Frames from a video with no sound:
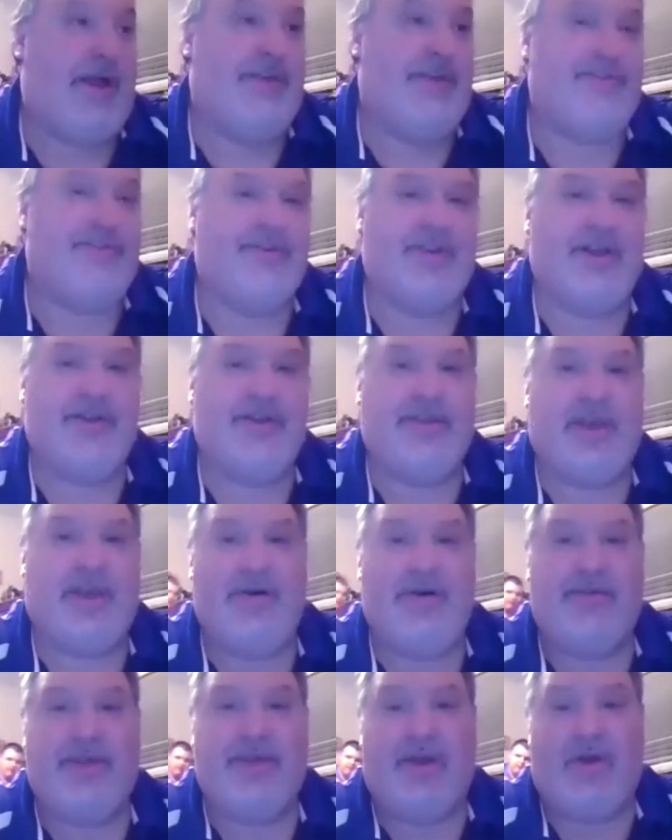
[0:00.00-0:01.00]
So
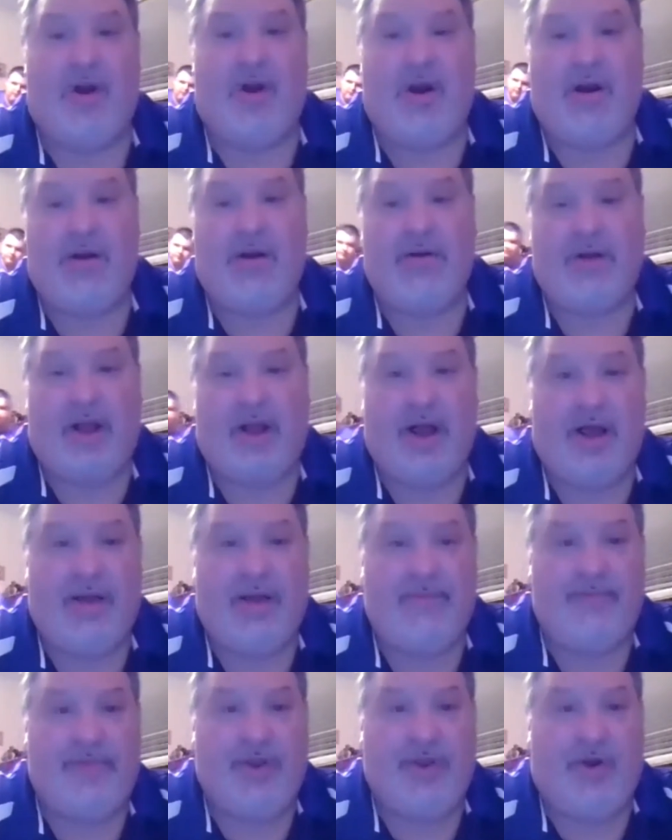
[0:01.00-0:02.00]
there
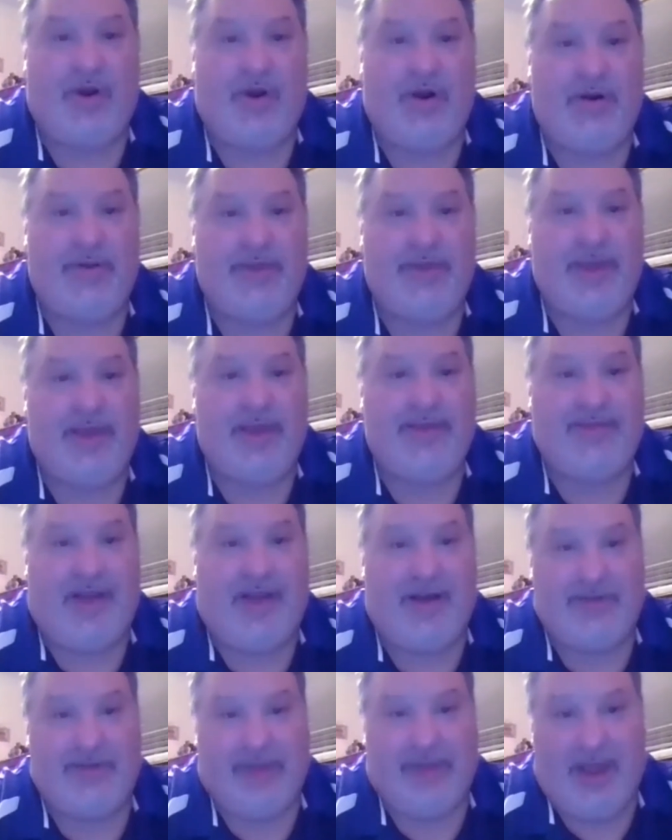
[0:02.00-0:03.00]
are things
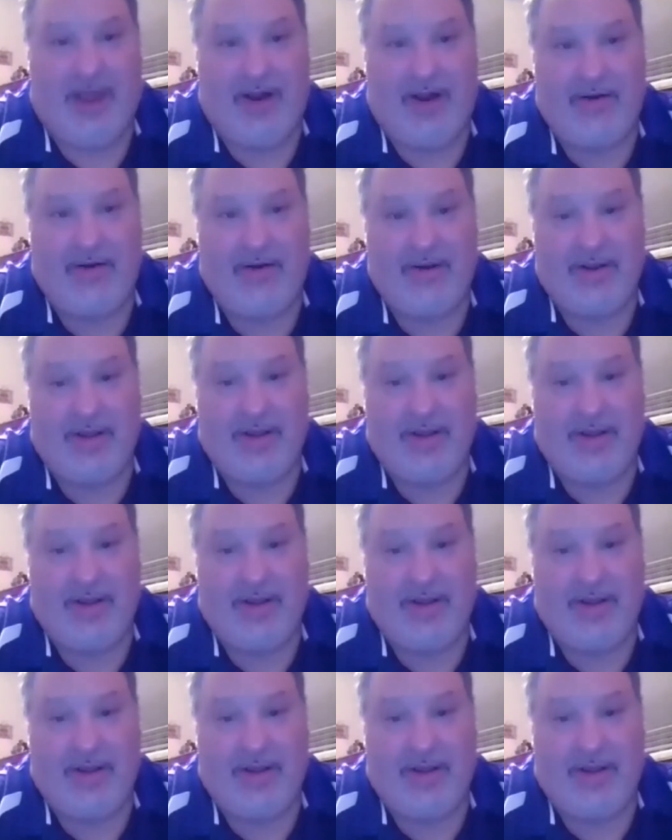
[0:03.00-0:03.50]
out there